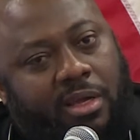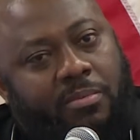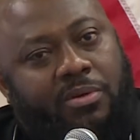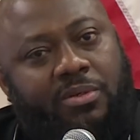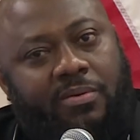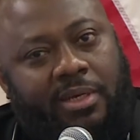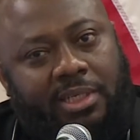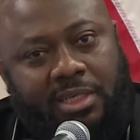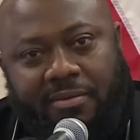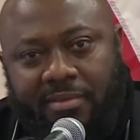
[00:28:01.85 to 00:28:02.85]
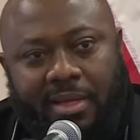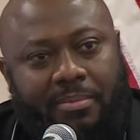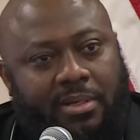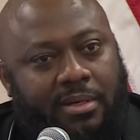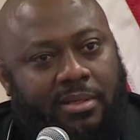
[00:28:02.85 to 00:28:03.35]
able to achieve that
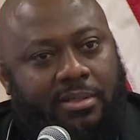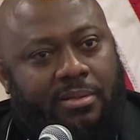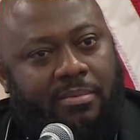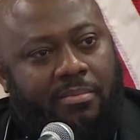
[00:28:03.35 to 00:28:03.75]
because